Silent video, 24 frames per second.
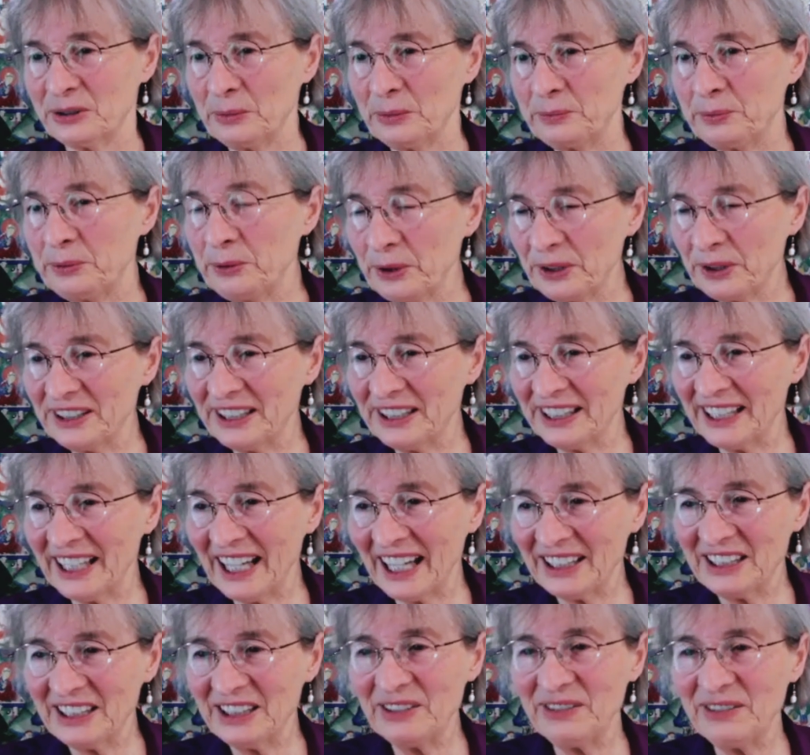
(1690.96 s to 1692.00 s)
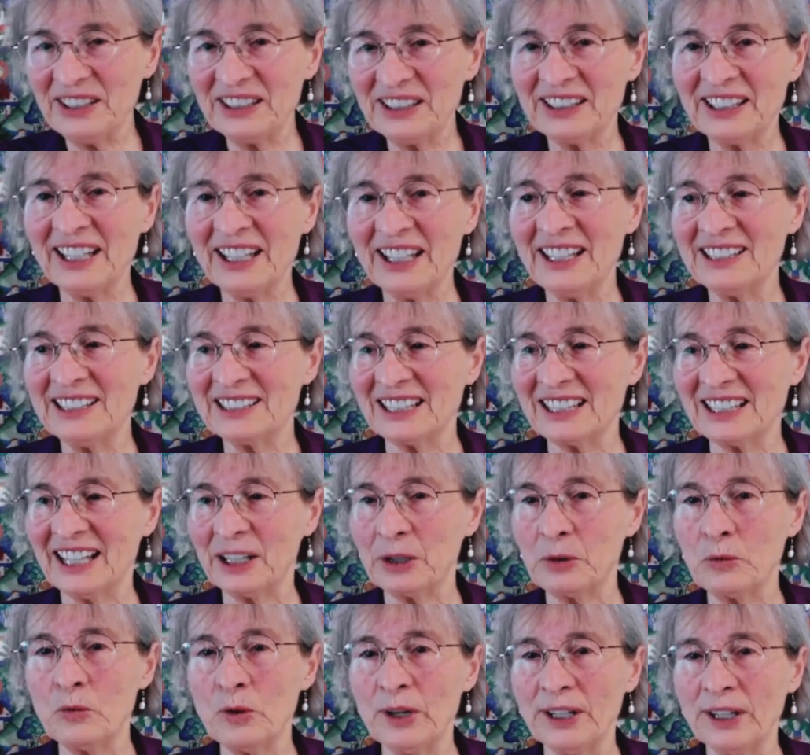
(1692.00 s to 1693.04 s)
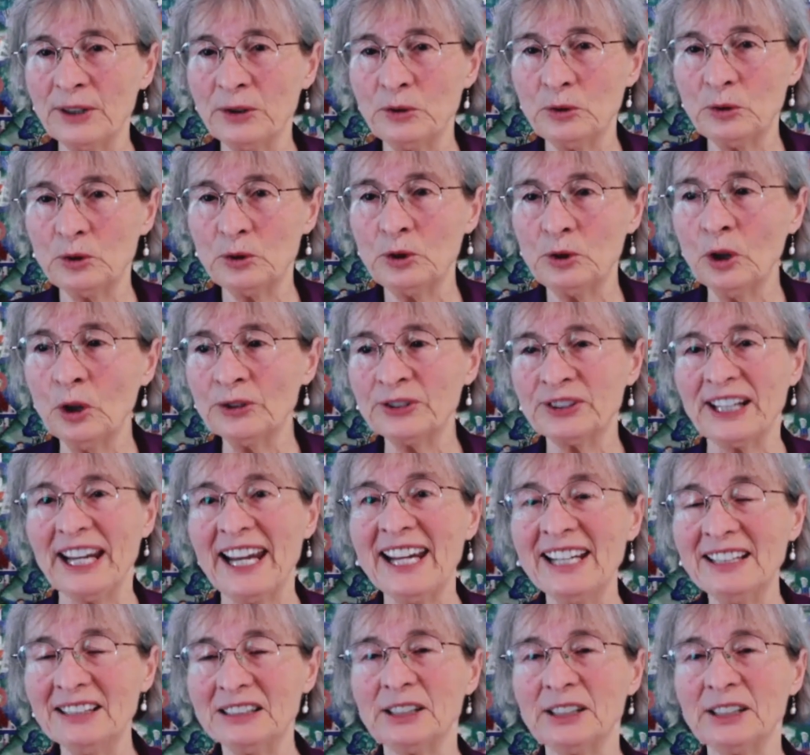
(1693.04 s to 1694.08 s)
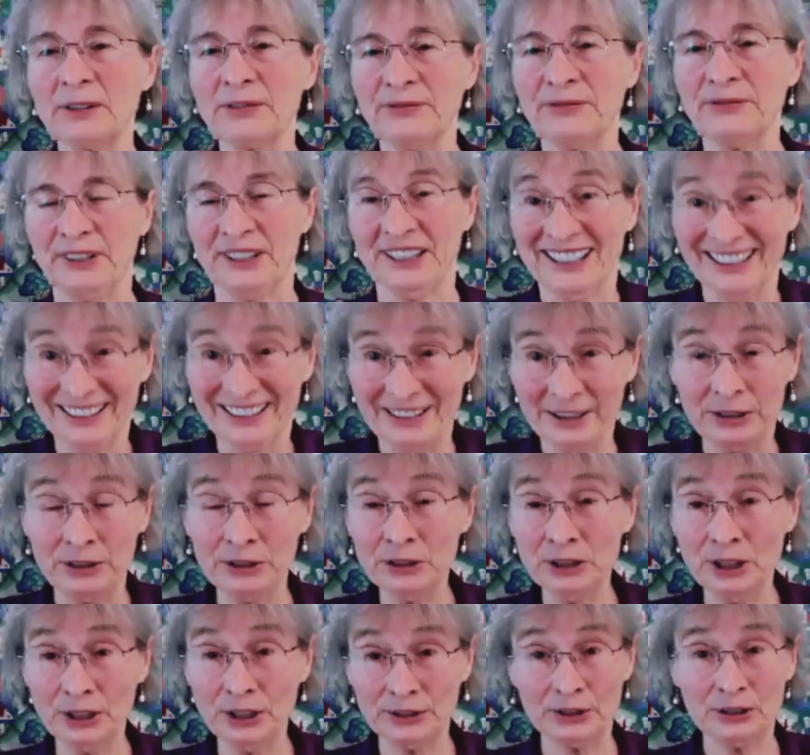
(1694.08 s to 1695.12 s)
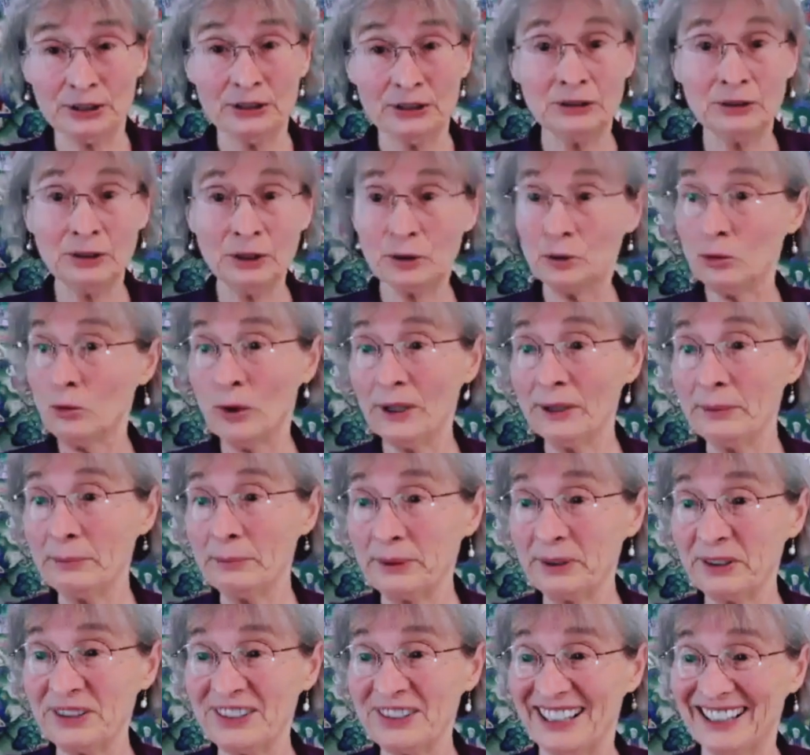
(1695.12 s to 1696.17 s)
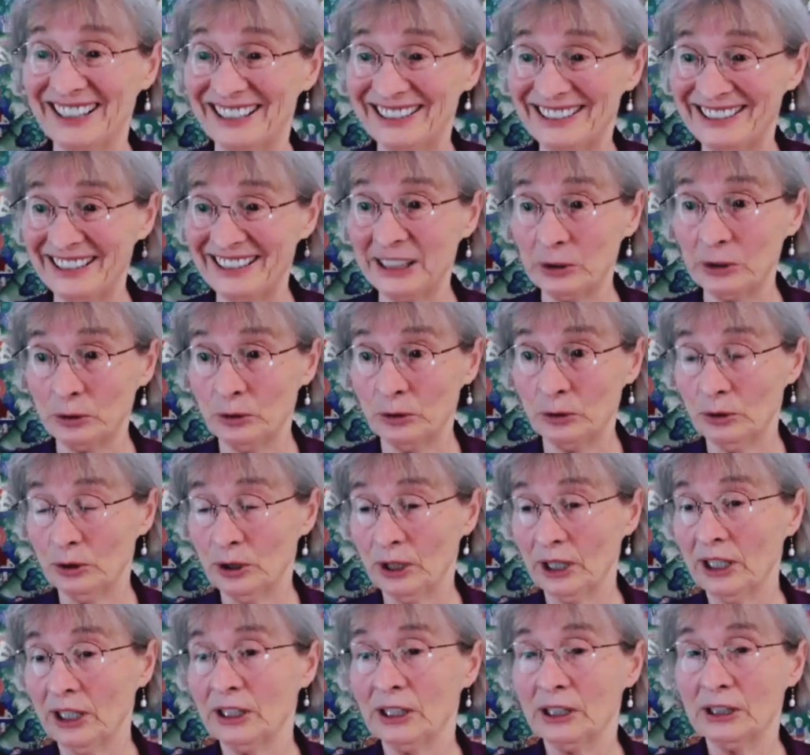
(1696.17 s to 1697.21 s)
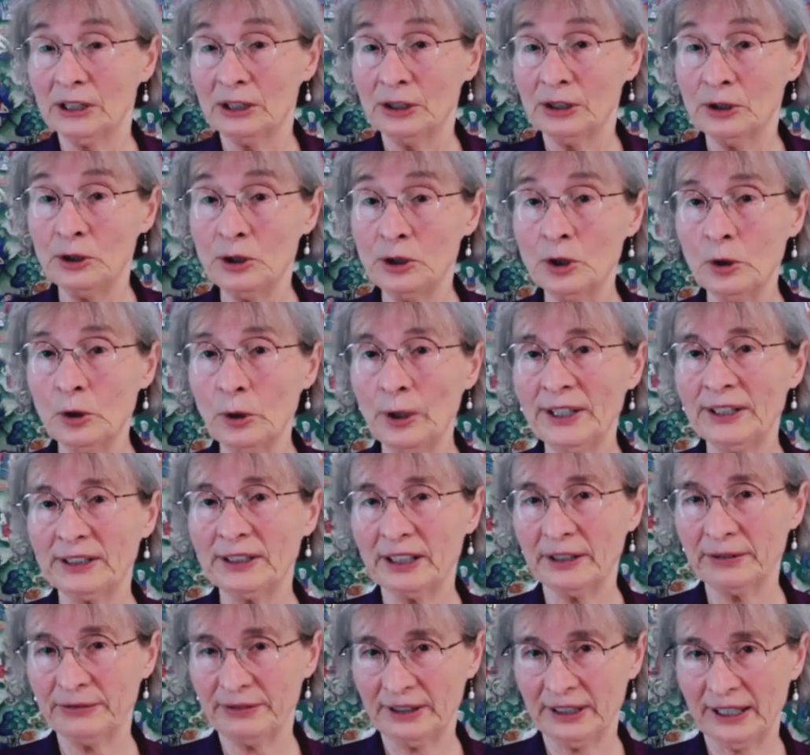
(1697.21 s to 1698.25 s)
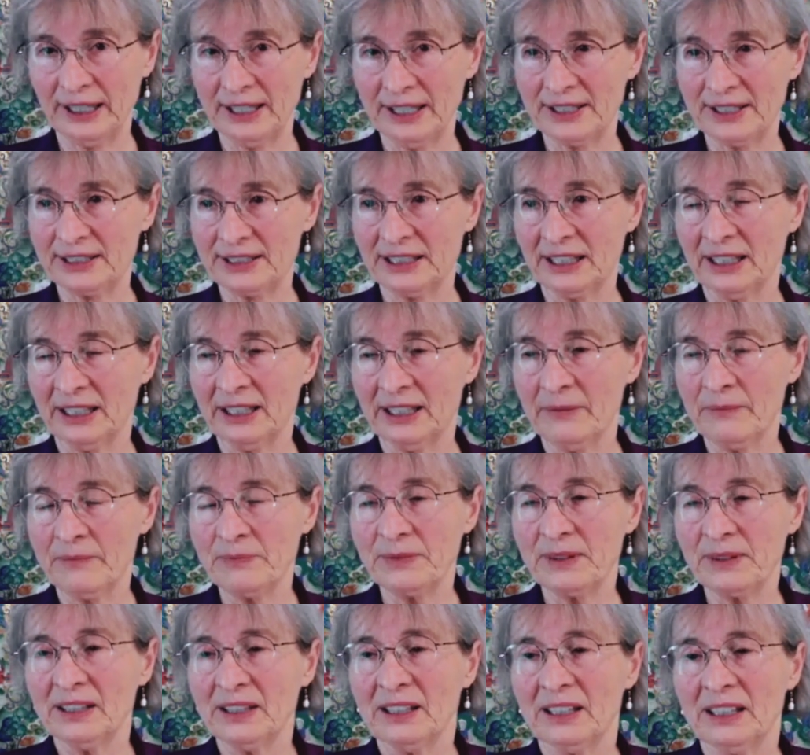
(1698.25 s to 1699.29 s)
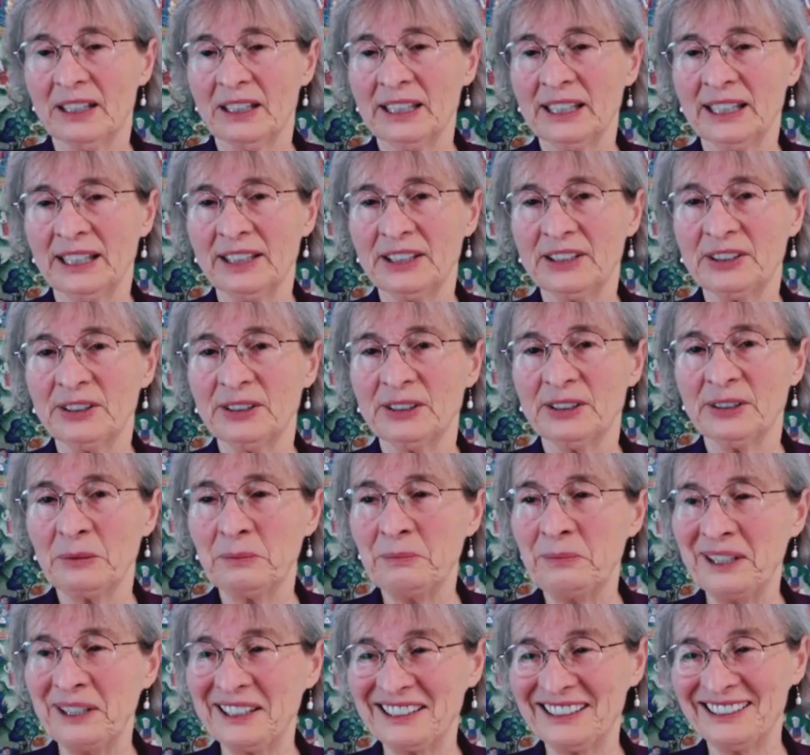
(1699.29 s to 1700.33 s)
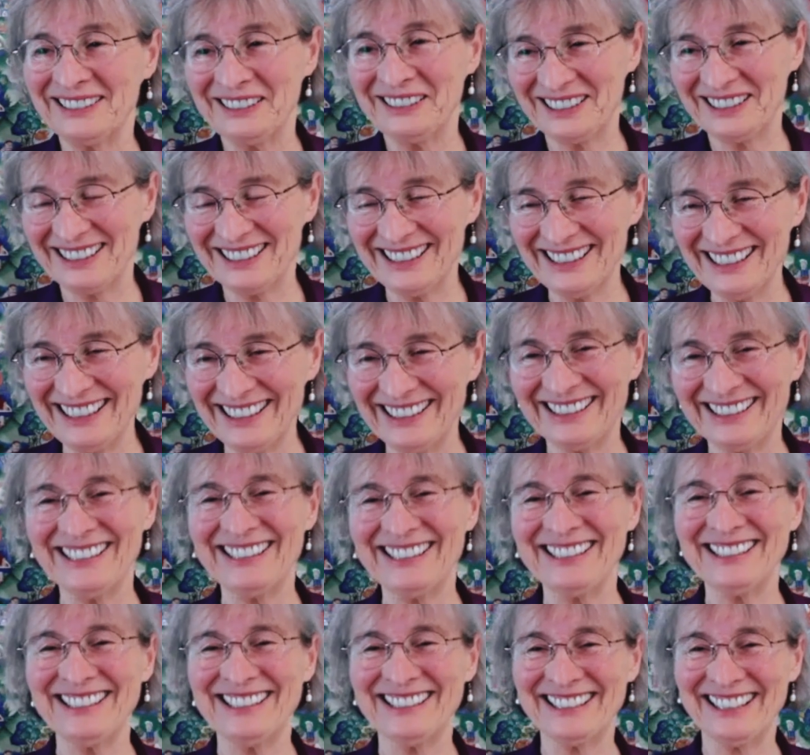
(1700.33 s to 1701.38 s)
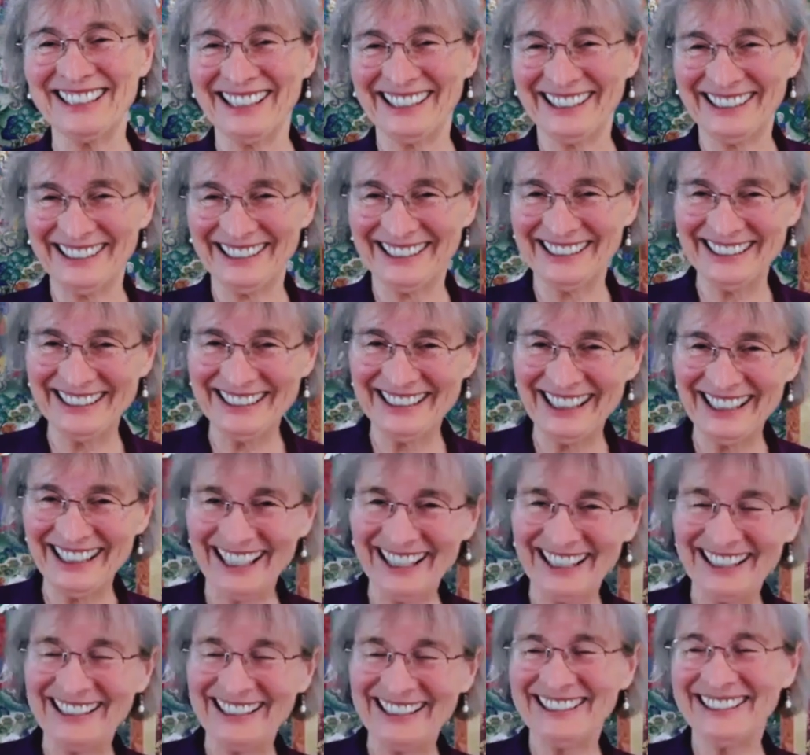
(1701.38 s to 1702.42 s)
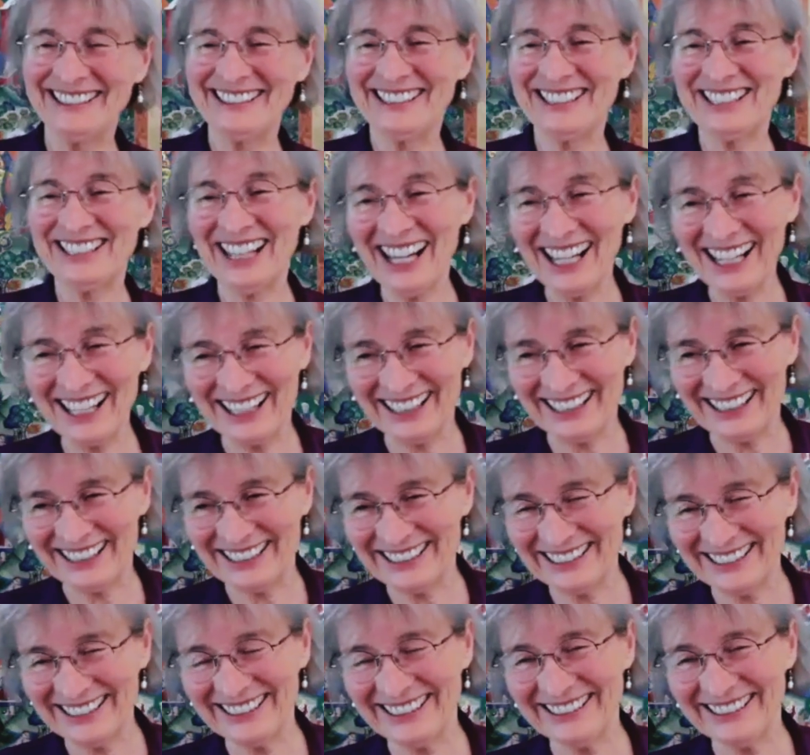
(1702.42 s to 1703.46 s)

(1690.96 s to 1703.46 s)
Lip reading: pure creativity is like when you don't interfere. Not 1%, zero. No interference. And but you see, this is like a real challenge,